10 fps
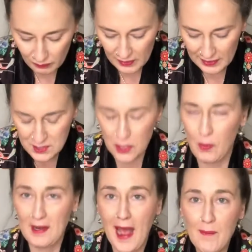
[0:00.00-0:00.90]
And so
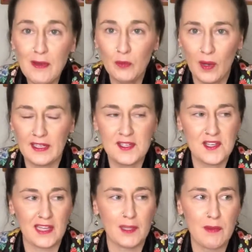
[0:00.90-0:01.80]
what happened was
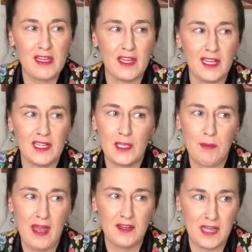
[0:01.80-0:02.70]
at the beginning of the
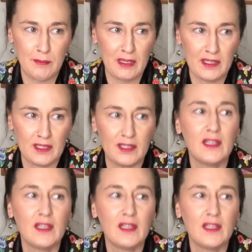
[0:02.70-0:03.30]
pandemic,